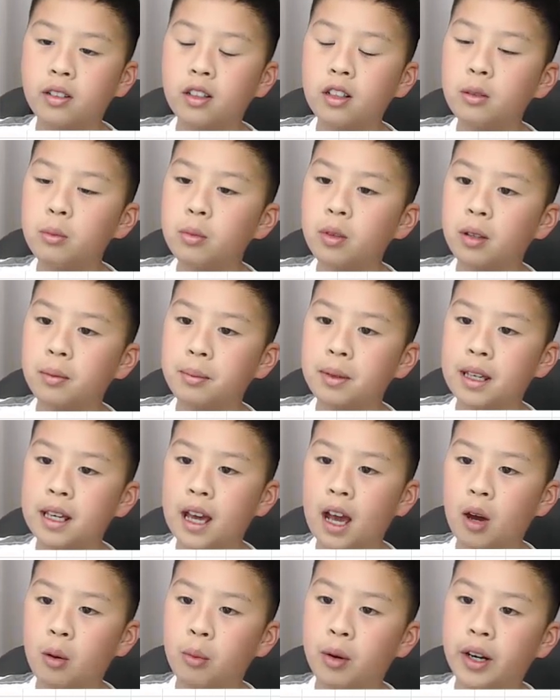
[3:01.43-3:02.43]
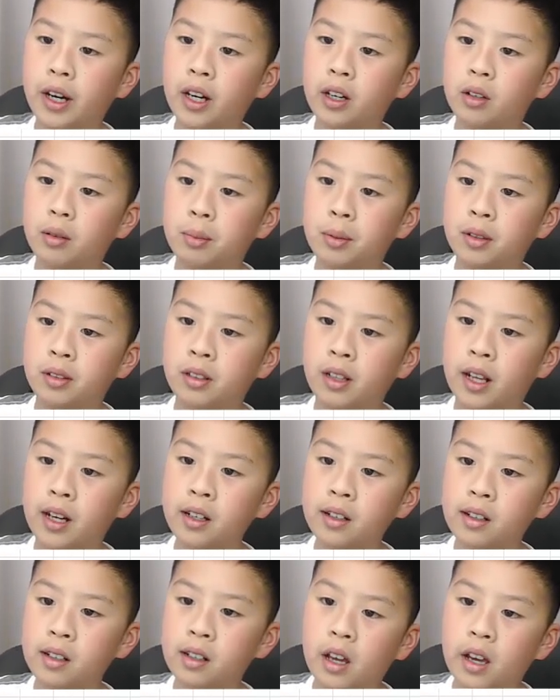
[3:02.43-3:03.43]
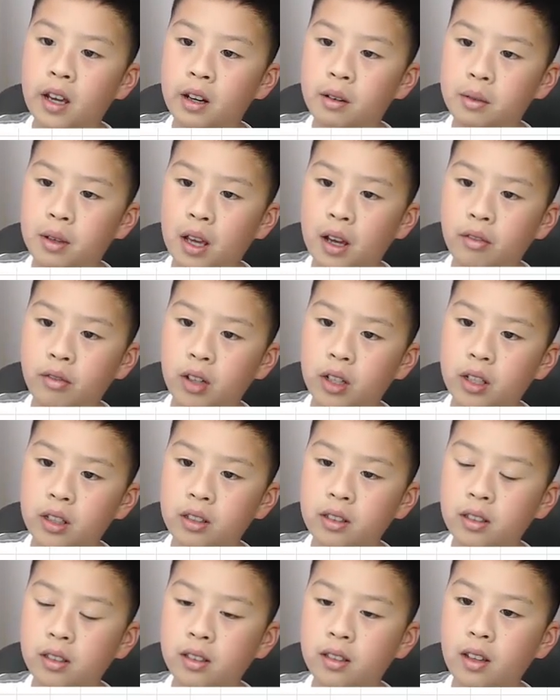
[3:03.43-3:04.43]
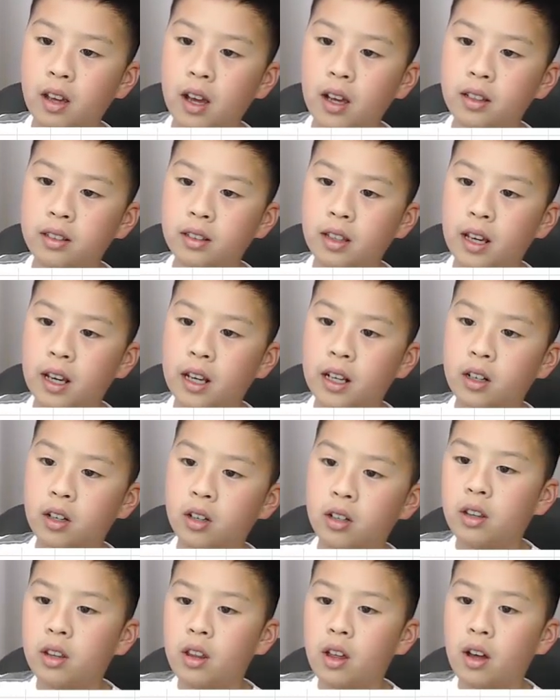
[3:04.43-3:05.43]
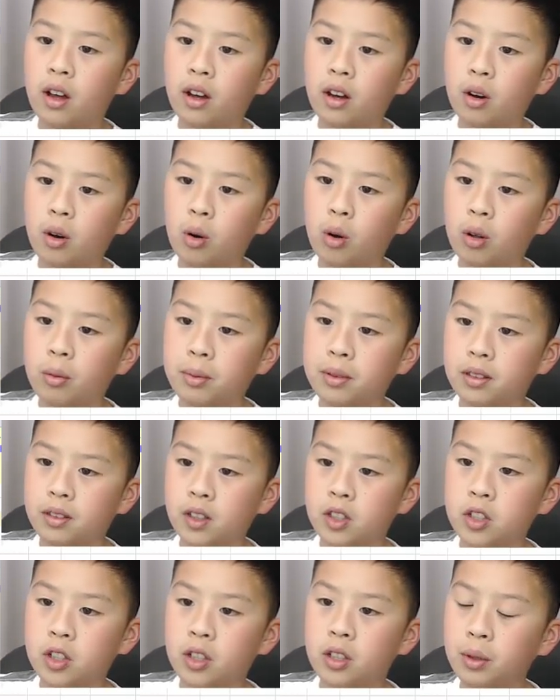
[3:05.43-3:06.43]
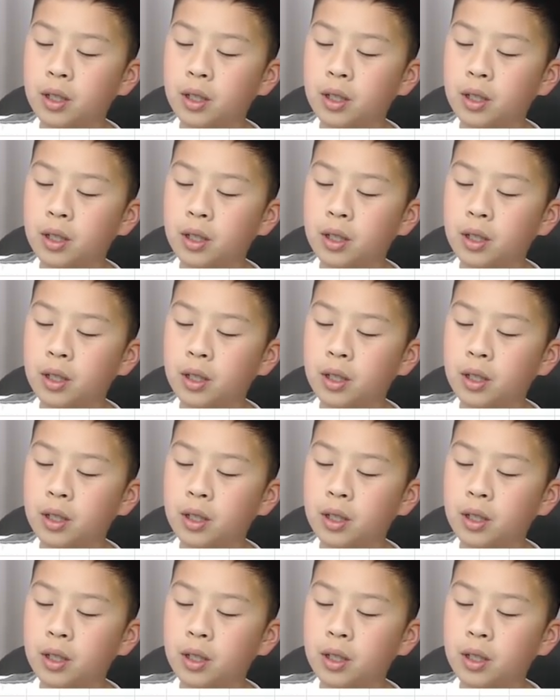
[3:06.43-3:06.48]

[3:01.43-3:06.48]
zoom will be at 100%, and we have our disk size and the hole position.